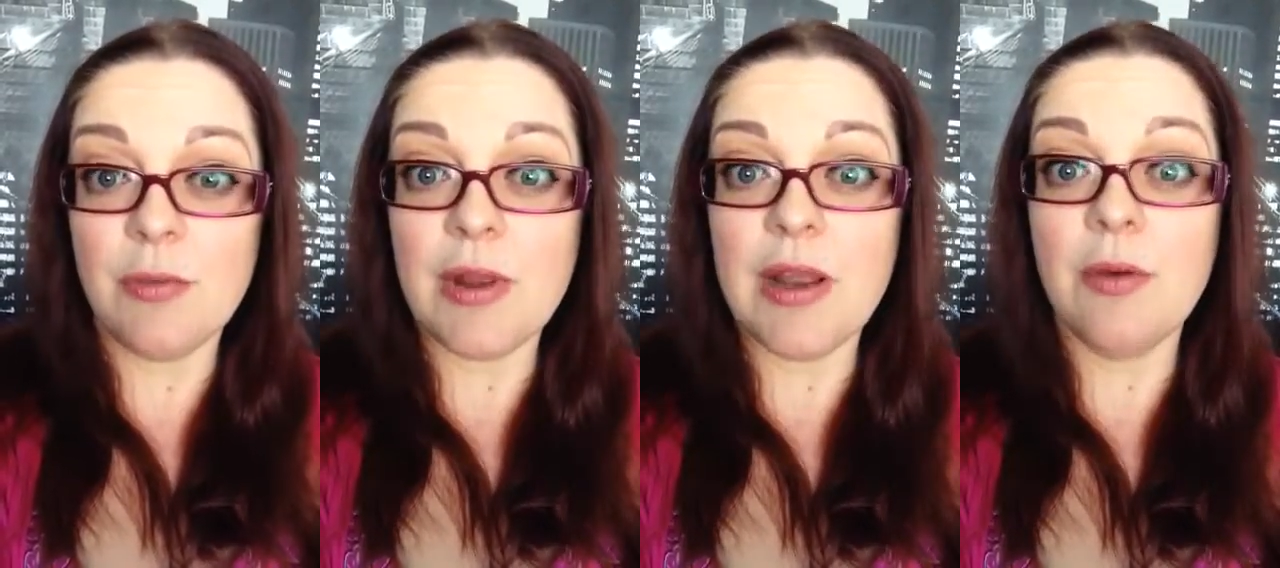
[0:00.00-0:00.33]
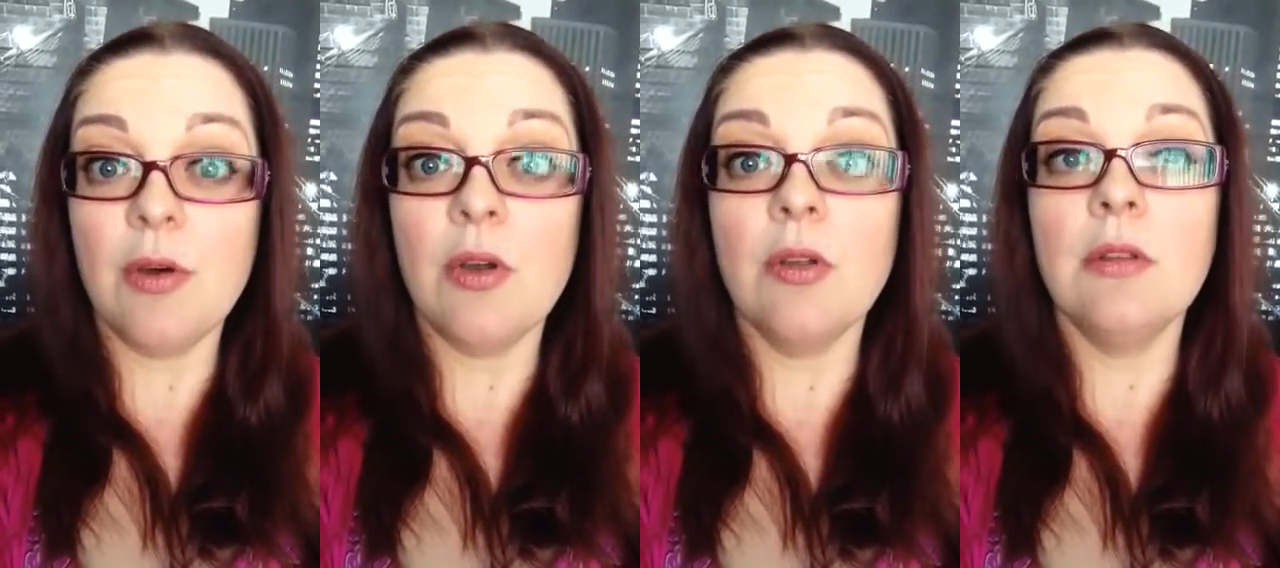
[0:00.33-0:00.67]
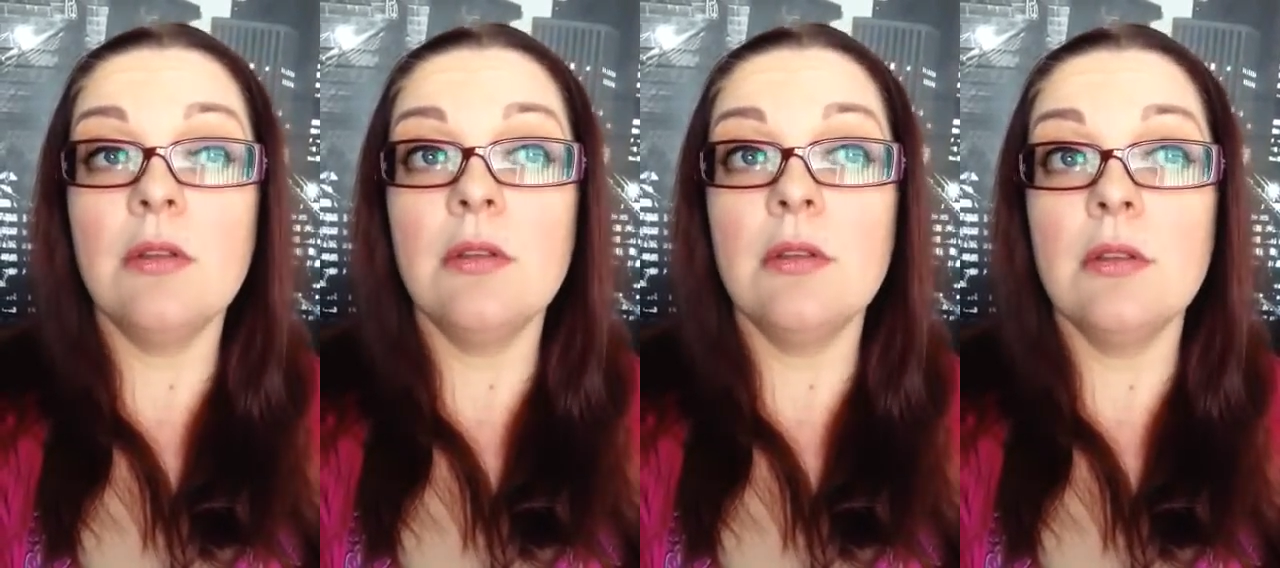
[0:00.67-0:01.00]
I went out
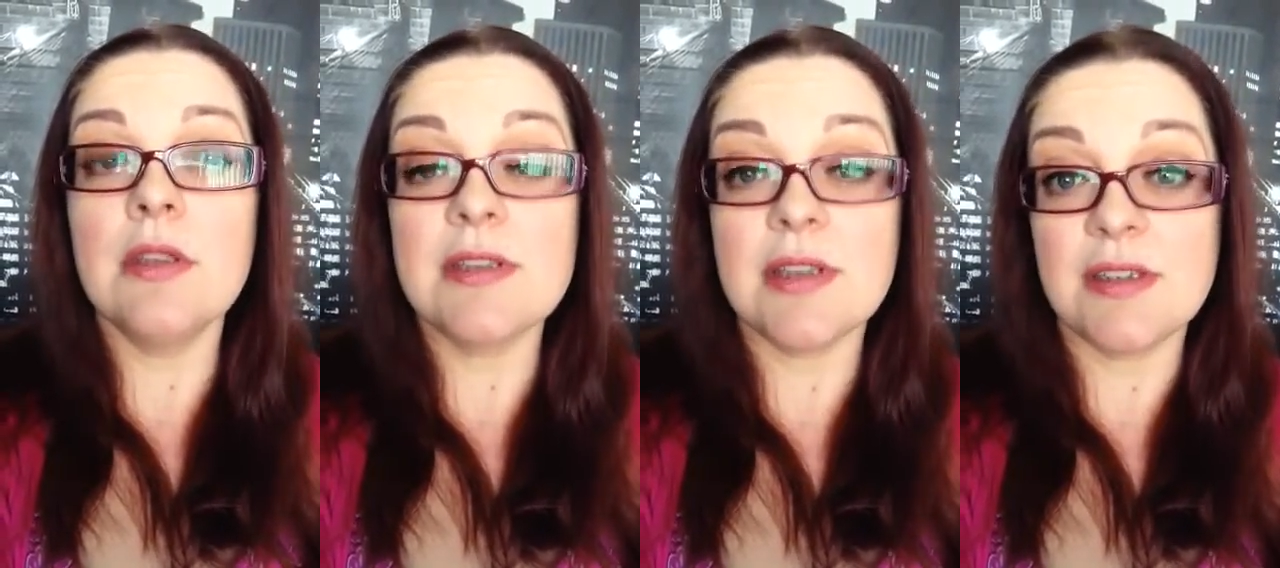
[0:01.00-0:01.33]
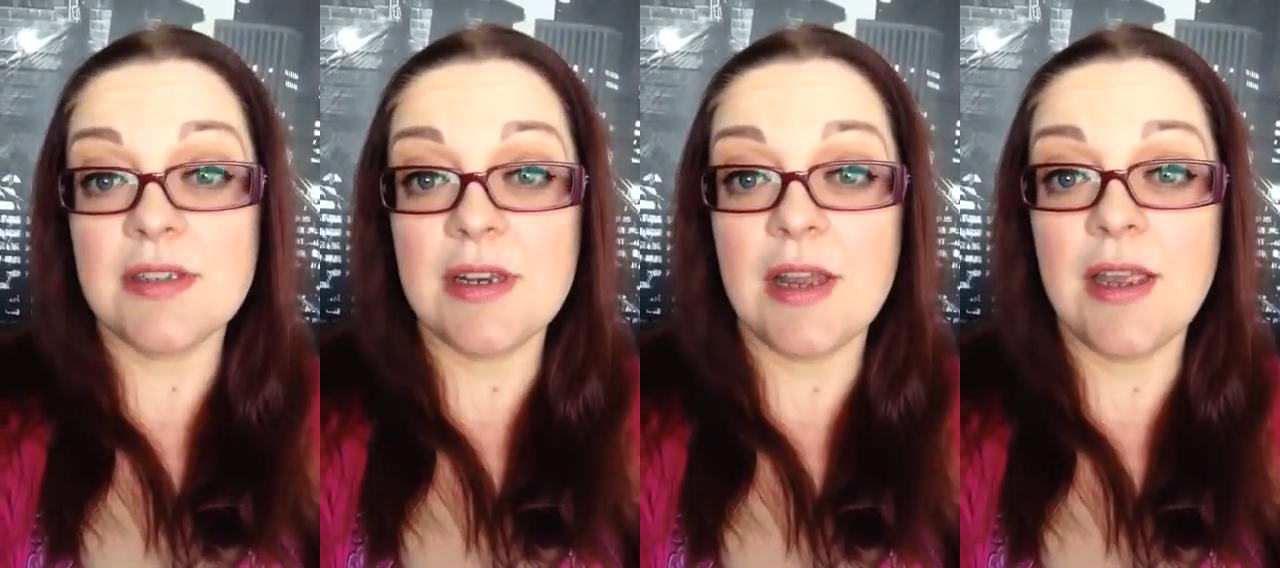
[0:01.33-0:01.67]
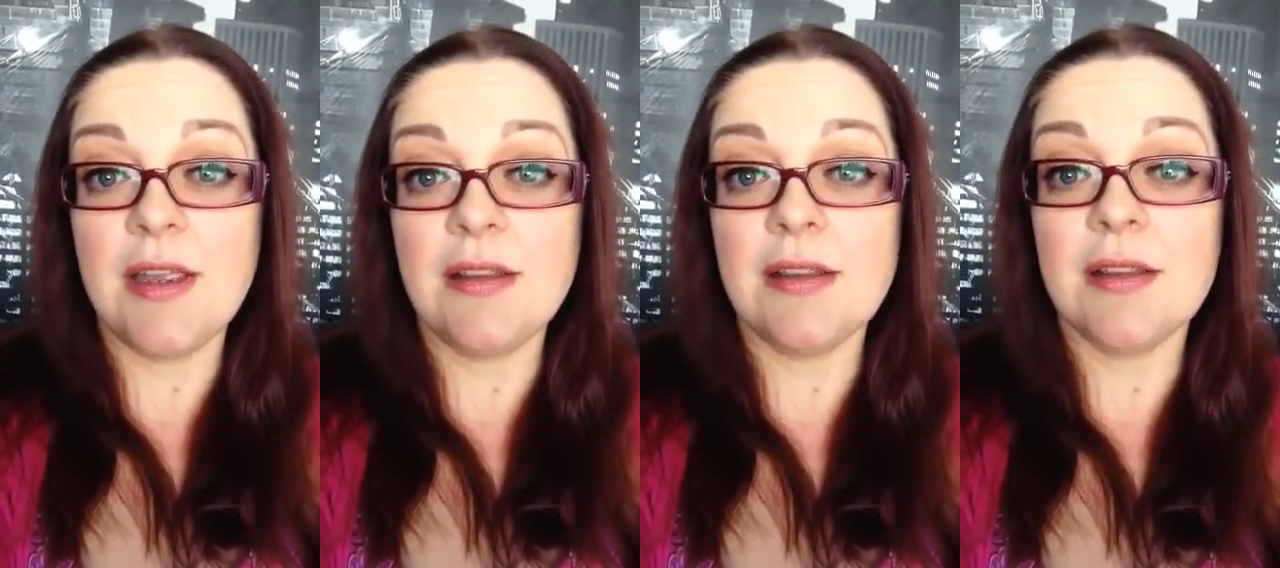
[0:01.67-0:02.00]
on the Saturday
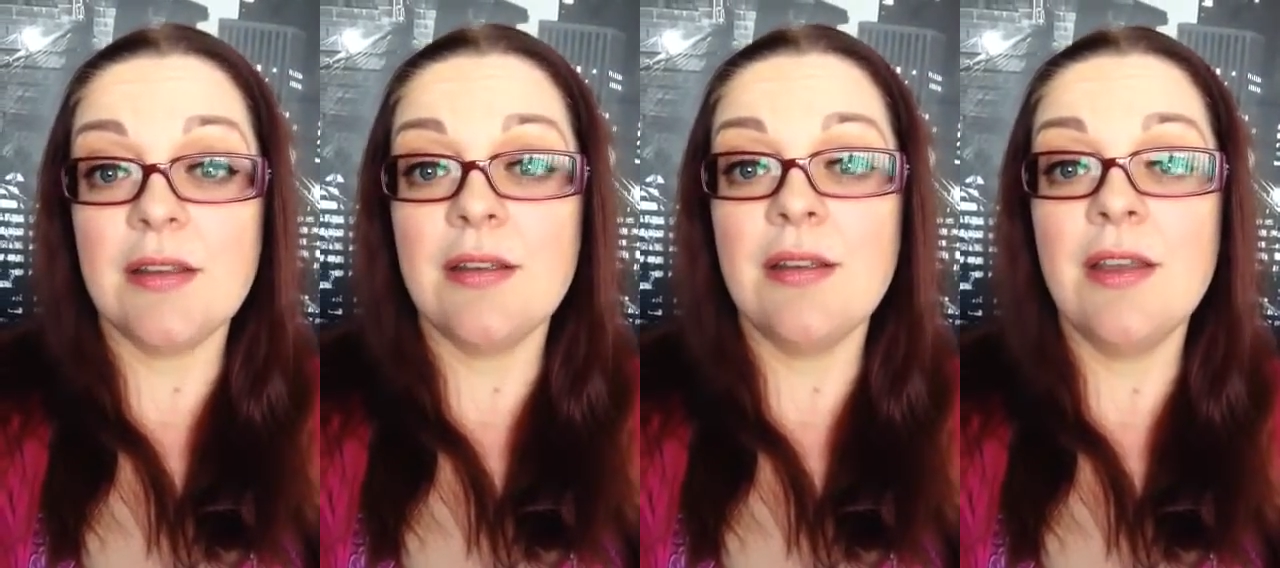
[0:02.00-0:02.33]
night